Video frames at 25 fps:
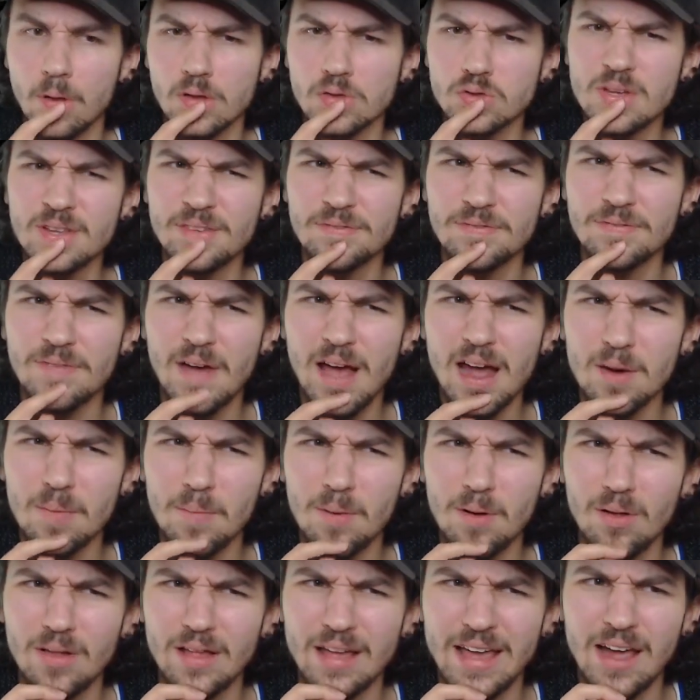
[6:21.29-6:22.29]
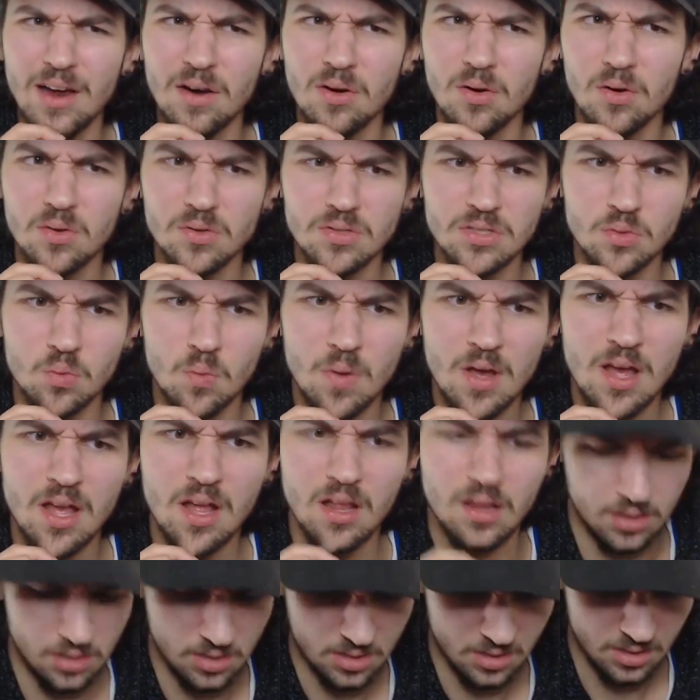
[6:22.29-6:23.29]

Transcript: So he has Fireball arrows as well.